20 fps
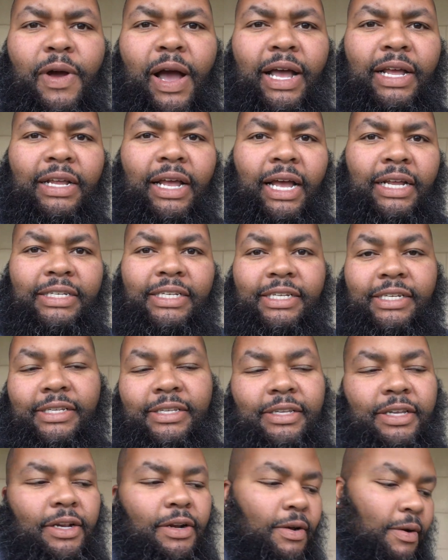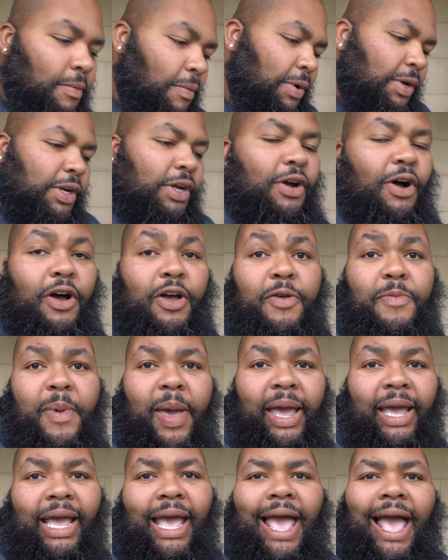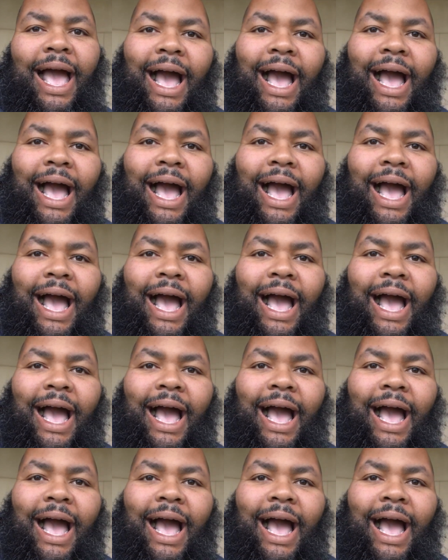I, I just, you know, wanted to call you back.